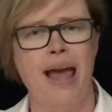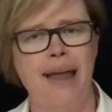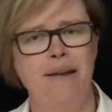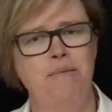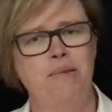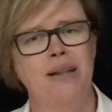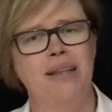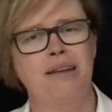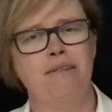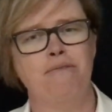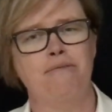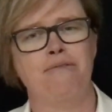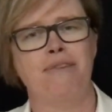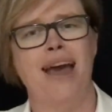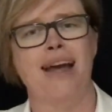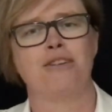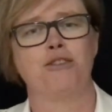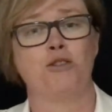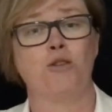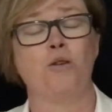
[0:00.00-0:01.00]
and will in
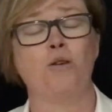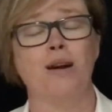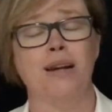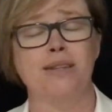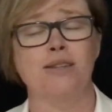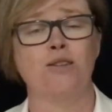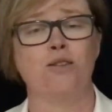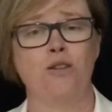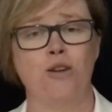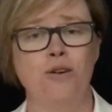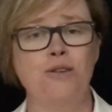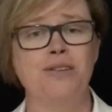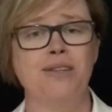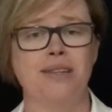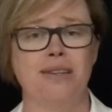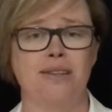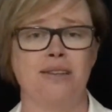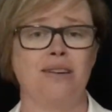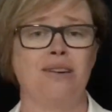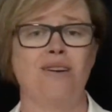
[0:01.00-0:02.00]
fact draw us
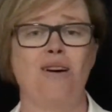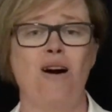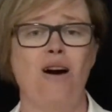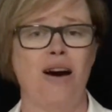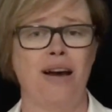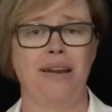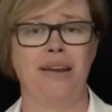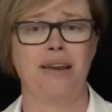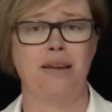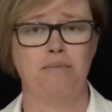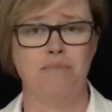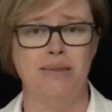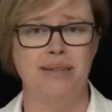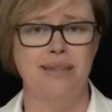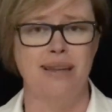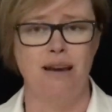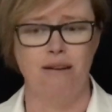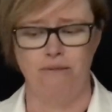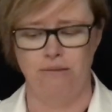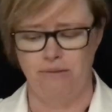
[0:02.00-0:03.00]
closer to God
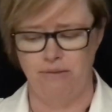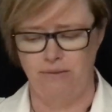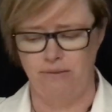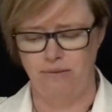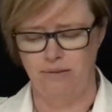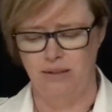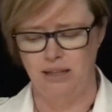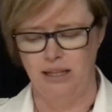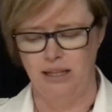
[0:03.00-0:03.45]
himself.